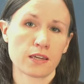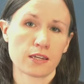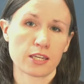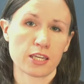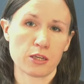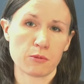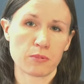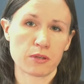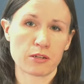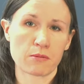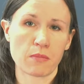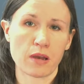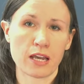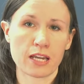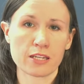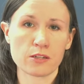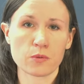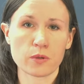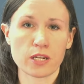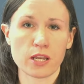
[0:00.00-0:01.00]
Keep in
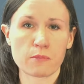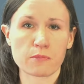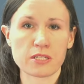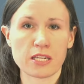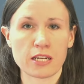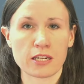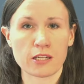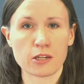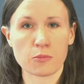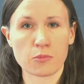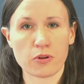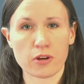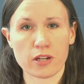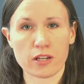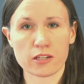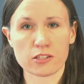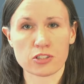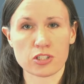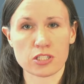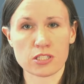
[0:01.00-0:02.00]
mind when updating a
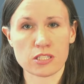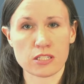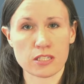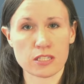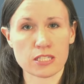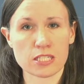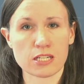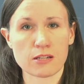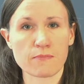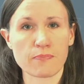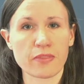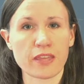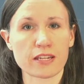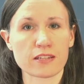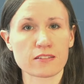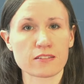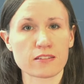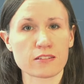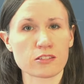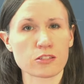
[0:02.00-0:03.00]
production system that a
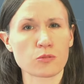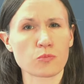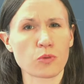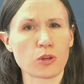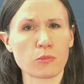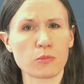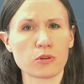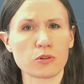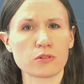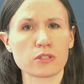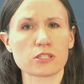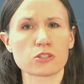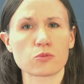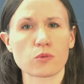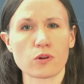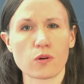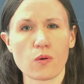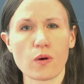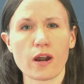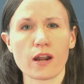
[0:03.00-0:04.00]
system reboot is
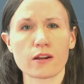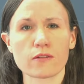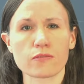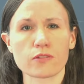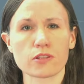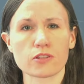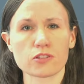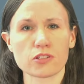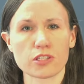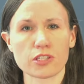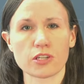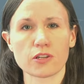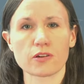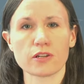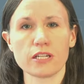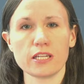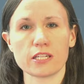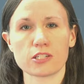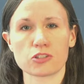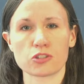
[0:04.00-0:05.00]
required for the
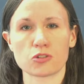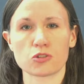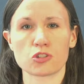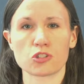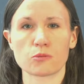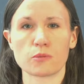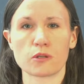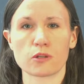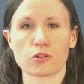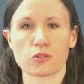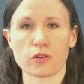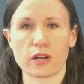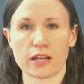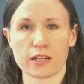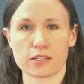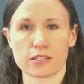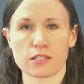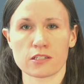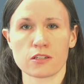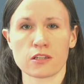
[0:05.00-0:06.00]
security issues to be
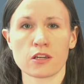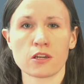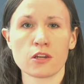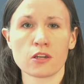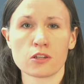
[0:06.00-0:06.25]
corrected,